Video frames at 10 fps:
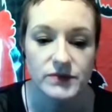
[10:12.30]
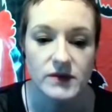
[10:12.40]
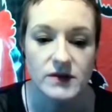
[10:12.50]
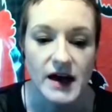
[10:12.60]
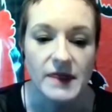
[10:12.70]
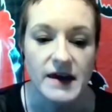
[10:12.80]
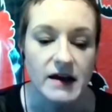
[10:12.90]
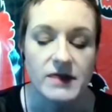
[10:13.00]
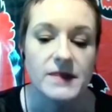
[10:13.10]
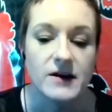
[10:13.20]
that
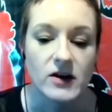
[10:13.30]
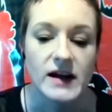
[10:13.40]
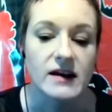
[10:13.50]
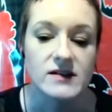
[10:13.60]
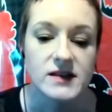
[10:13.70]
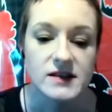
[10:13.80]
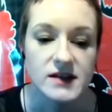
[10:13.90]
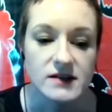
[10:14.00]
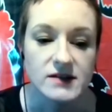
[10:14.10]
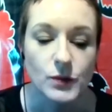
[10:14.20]
they're getting
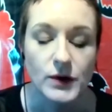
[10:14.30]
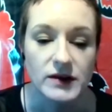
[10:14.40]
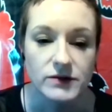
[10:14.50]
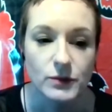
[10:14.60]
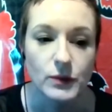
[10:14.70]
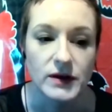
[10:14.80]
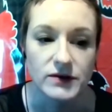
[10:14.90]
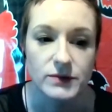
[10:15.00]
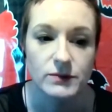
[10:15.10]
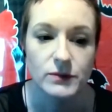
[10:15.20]
assistance with
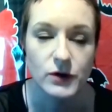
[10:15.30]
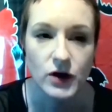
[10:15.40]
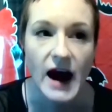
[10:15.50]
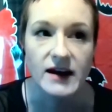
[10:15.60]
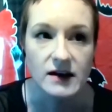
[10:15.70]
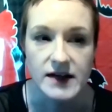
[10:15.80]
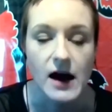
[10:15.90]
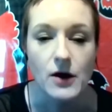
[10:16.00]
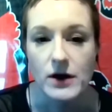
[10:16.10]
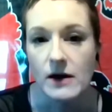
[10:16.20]
cracking
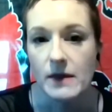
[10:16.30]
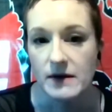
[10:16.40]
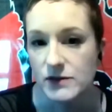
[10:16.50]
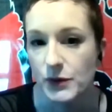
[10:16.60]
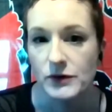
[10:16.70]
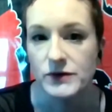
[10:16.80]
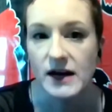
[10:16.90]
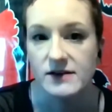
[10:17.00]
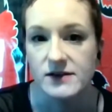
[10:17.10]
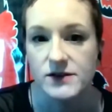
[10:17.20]
down on these
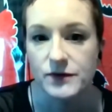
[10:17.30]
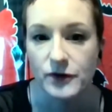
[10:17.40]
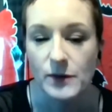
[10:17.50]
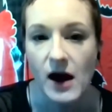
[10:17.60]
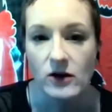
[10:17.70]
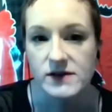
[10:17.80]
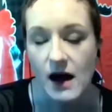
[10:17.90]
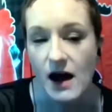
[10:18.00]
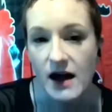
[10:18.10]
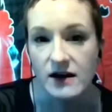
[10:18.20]
protests from
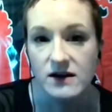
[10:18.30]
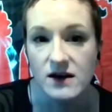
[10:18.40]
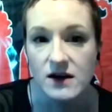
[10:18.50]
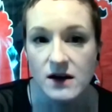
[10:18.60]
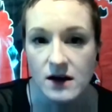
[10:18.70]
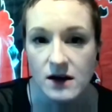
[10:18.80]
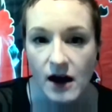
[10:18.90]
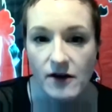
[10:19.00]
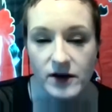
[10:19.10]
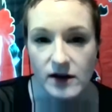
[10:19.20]
outside
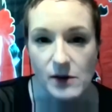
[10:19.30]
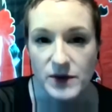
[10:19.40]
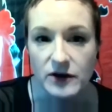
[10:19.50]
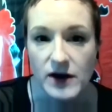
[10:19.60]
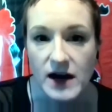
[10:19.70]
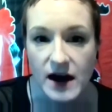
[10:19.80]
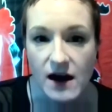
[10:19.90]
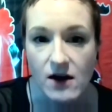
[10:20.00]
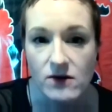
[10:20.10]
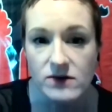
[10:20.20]
of Colombia right
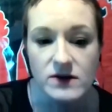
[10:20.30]
now?